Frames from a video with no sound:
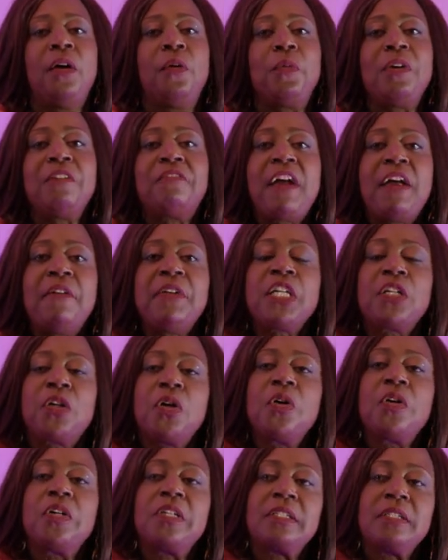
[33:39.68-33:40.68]
we're very
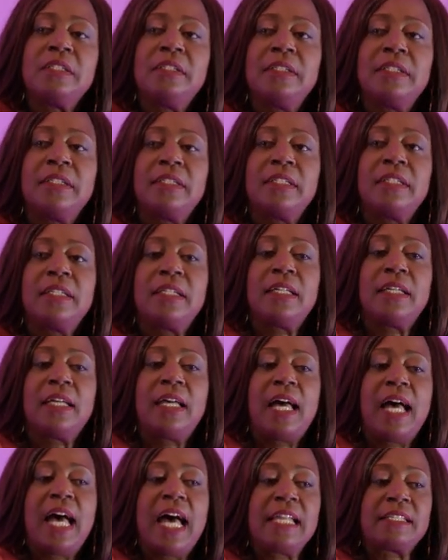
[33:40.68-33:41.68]
good
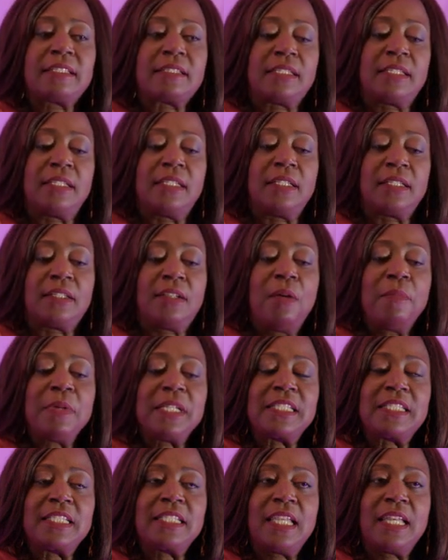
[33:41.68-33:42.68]
at
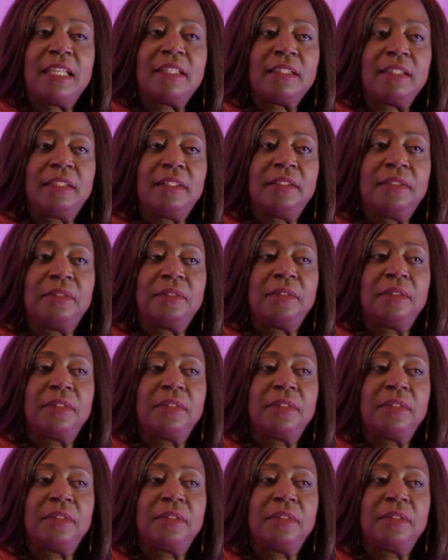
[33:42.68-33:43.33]
coming together.